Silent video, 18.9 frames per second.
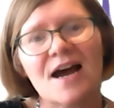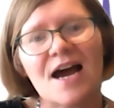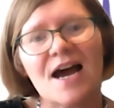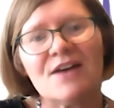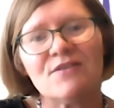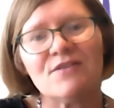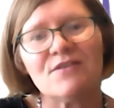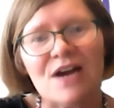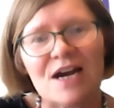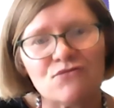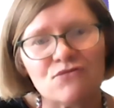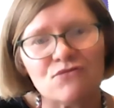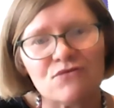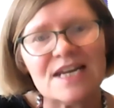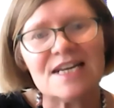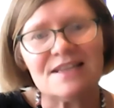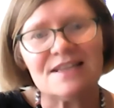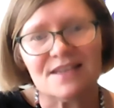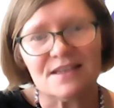and and
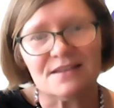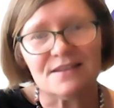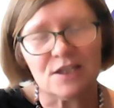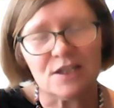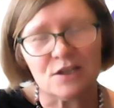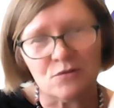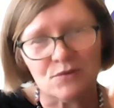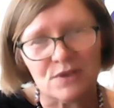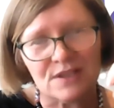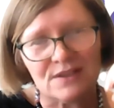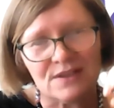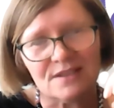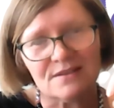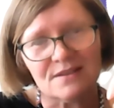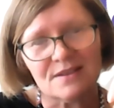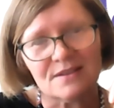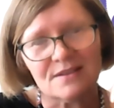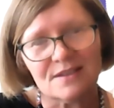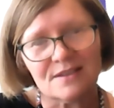really, you know. It,
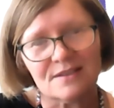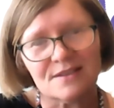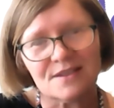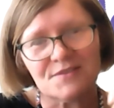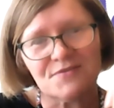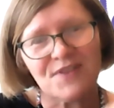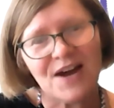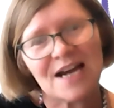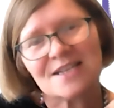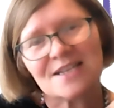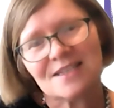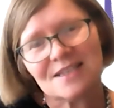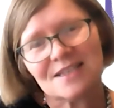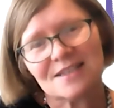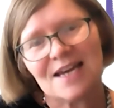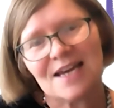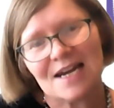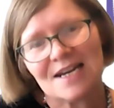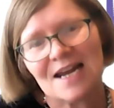it, the fact
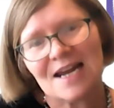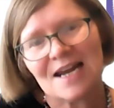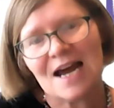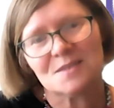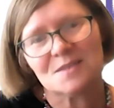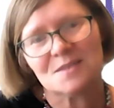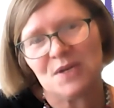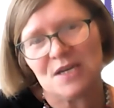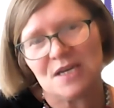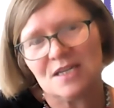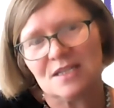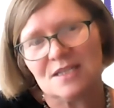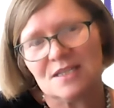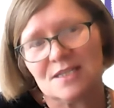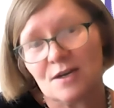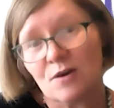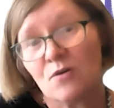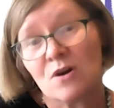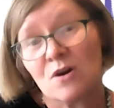that that has been
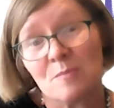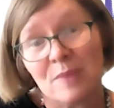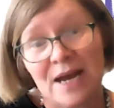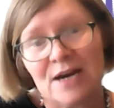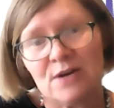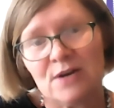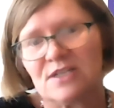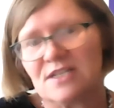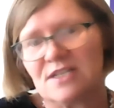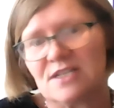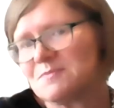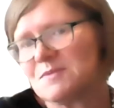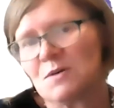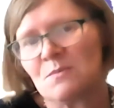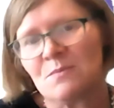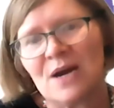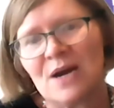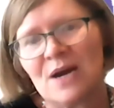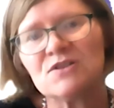so compounded, it's been
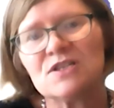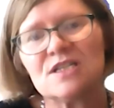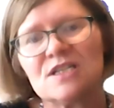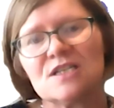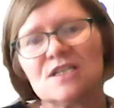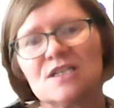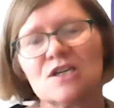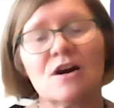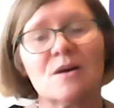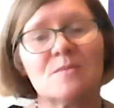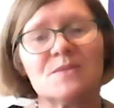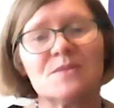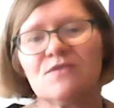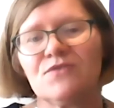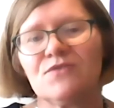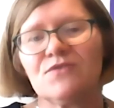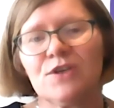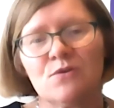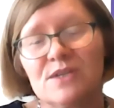compounded in terms
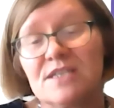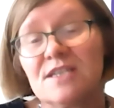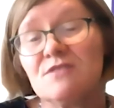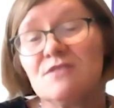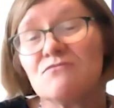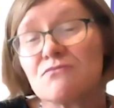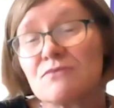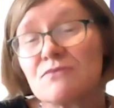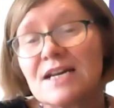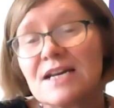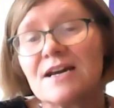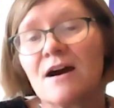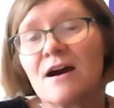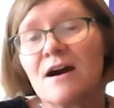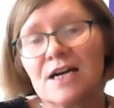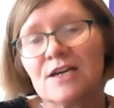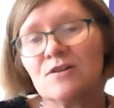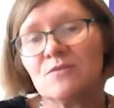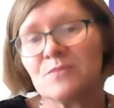of, you know, we see really
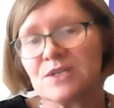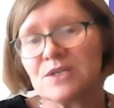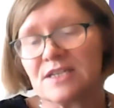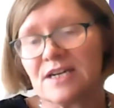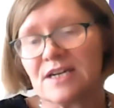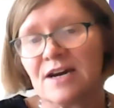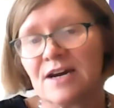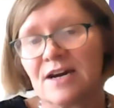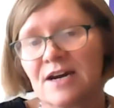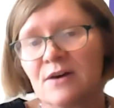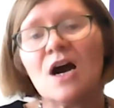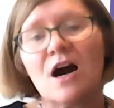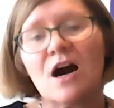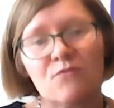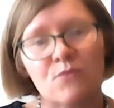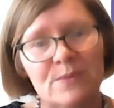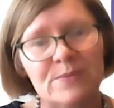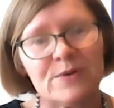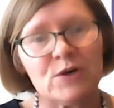high numbers now
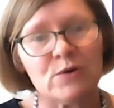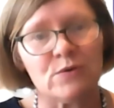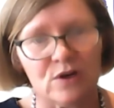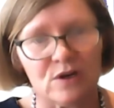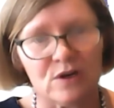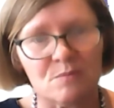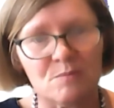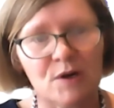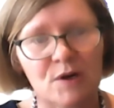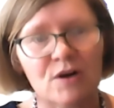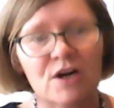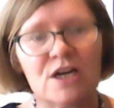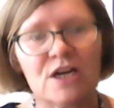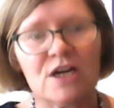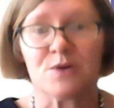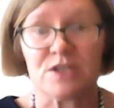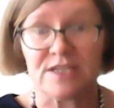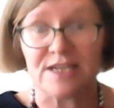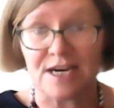of women who are unemployed,
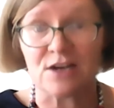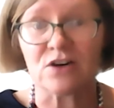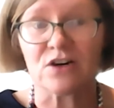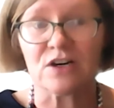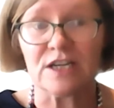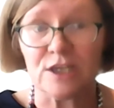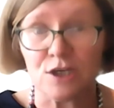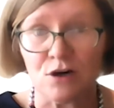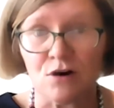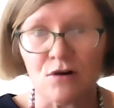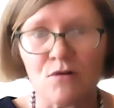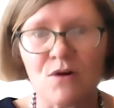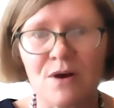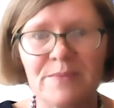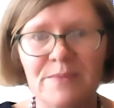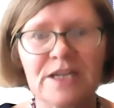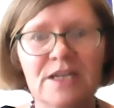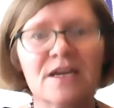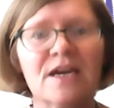particularly young
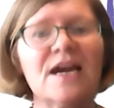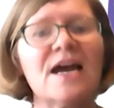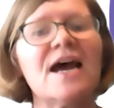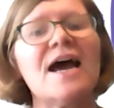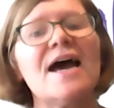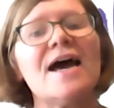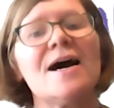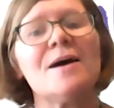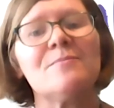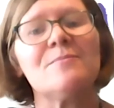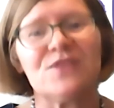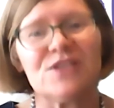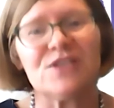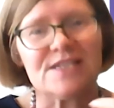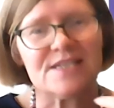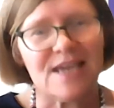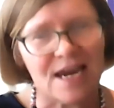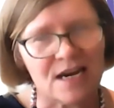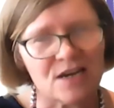women. Um, the
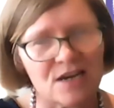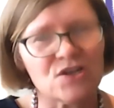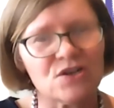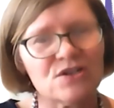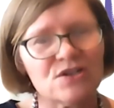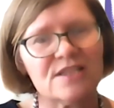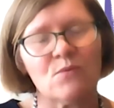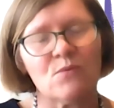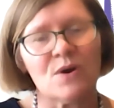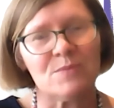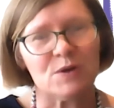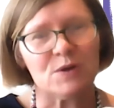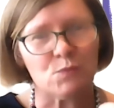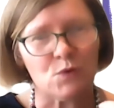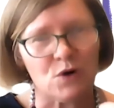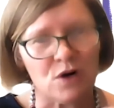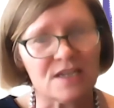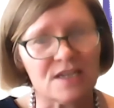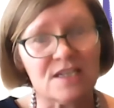sectors that women
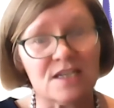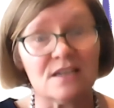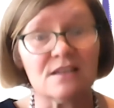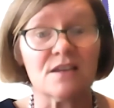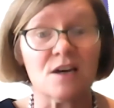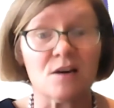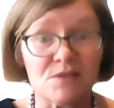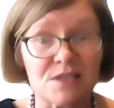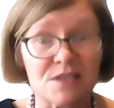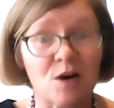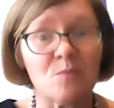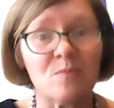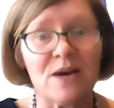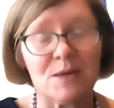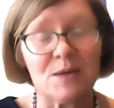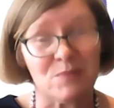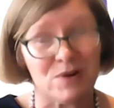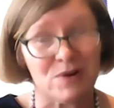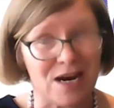worked in, those low
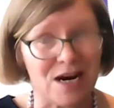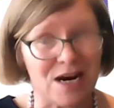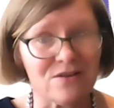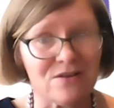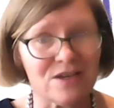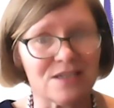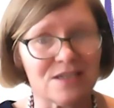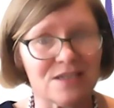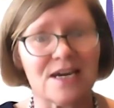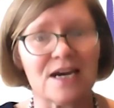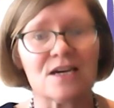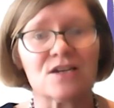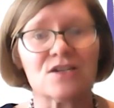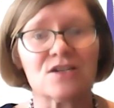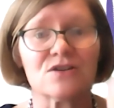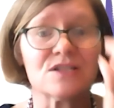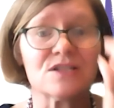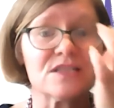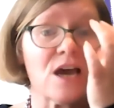paid precarious
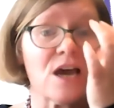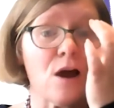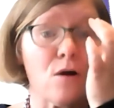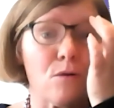sectors,